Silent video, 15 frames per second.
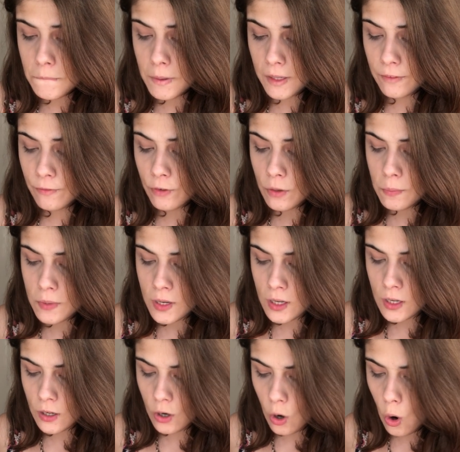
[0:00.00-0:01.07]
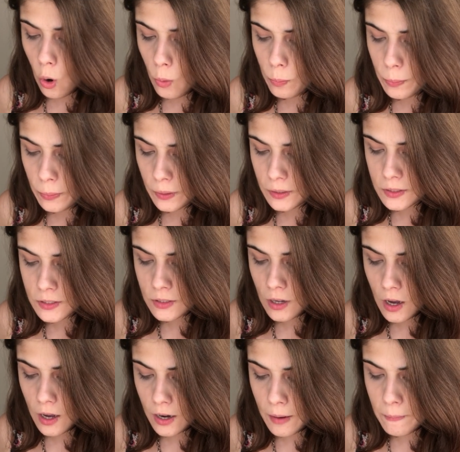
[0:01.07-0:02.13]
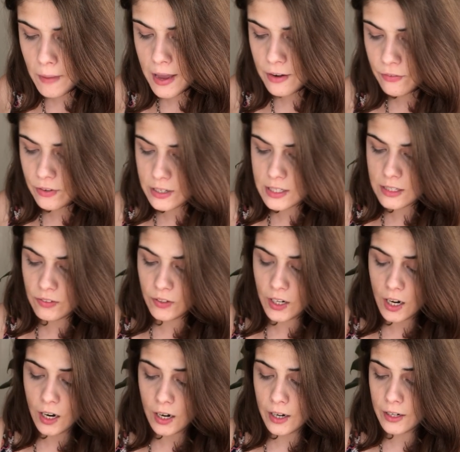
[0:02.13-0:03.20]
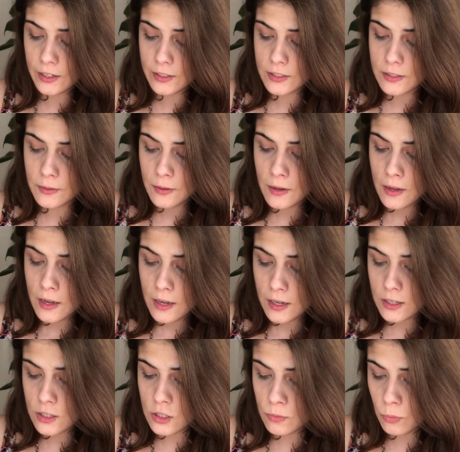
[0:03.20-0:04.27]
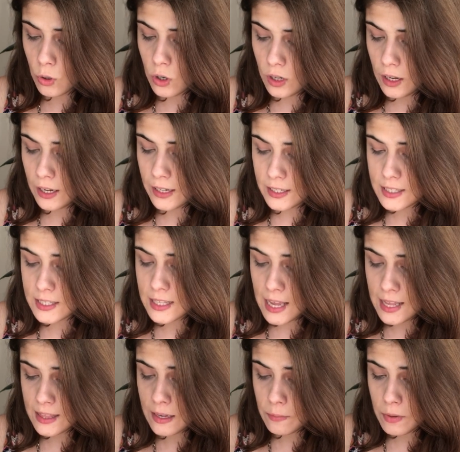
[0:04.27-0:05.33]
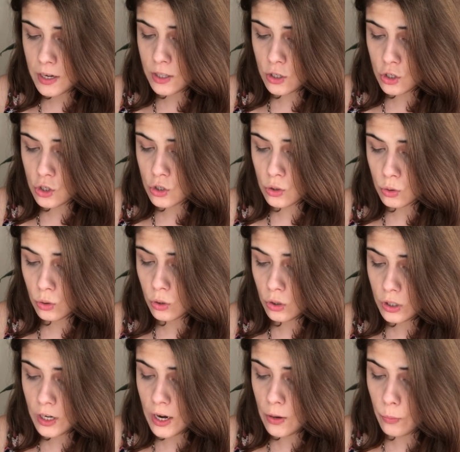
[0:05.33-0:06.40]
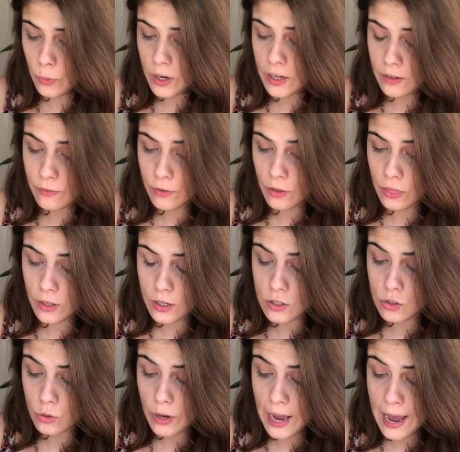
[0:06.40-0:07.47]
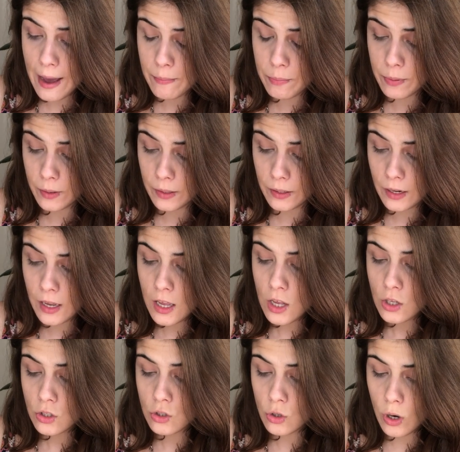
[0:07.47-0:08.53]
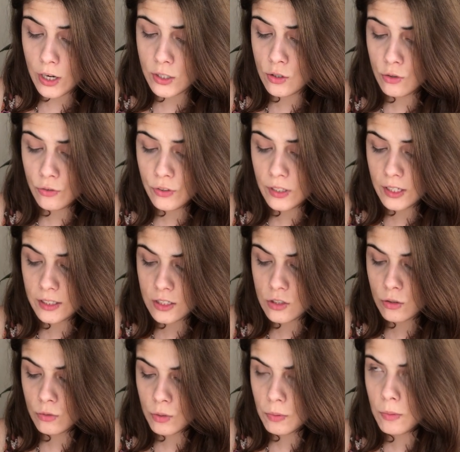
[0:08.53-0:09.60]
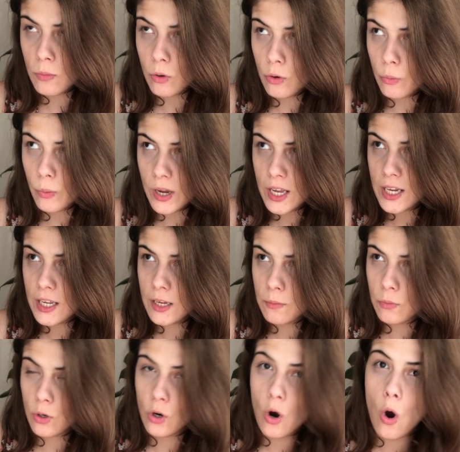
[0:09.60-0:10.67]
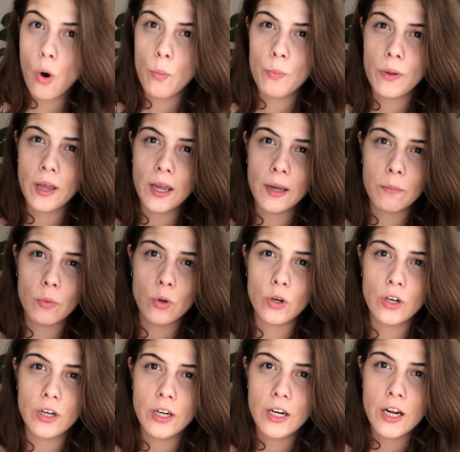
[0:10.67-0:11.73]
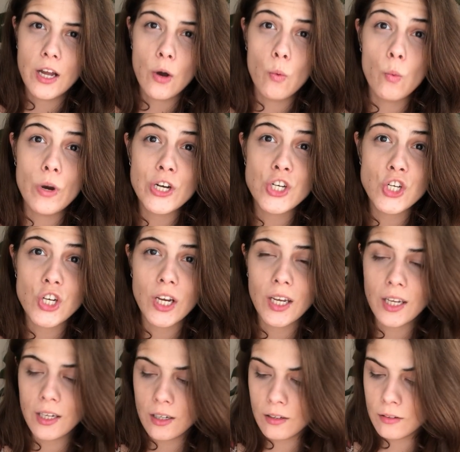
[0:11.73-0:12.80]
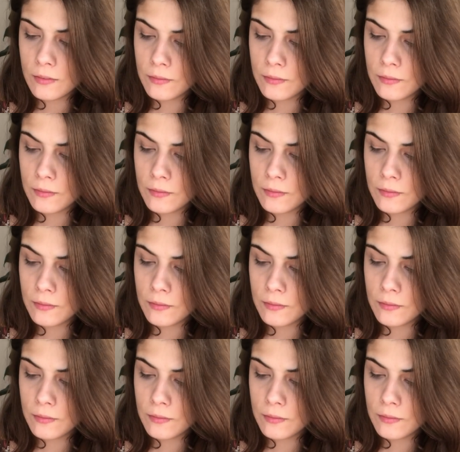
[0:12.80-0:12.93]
But for me, hope is not a manifestive card. It's more like standing by the shore and waiting for things to happen. So I do feel like there's going to be more waiting, more hoping, more wishing.